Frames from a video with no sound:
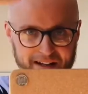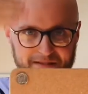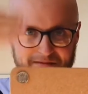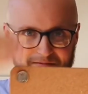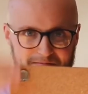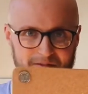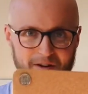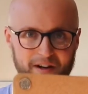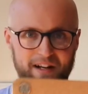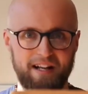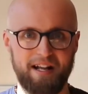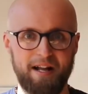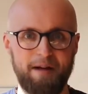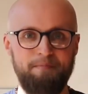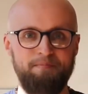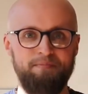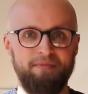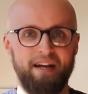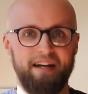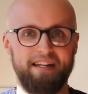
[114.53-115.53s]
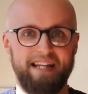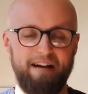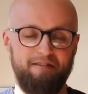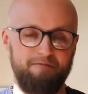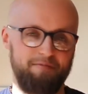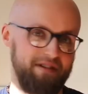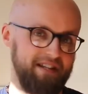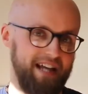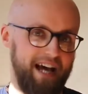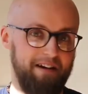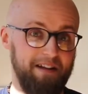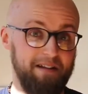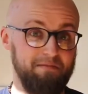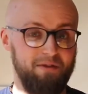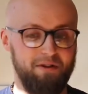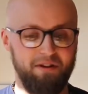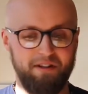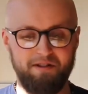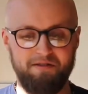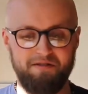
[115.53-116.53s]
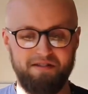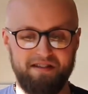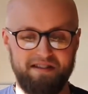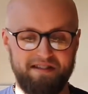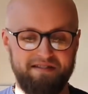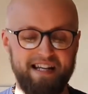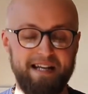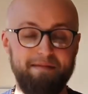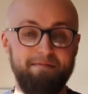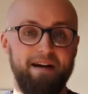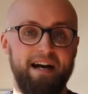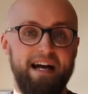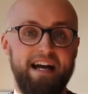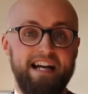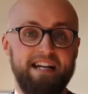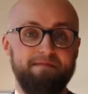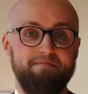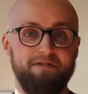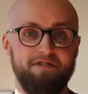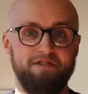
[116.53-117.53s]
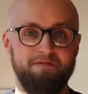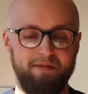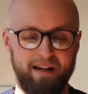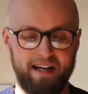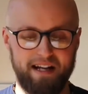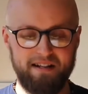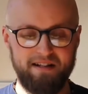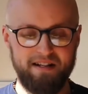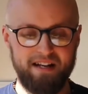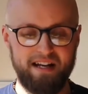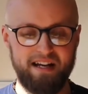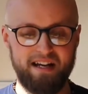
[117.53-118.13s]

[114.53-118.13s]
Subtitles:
right? And that would be there in the molecule. There's a sigma H mirror plane.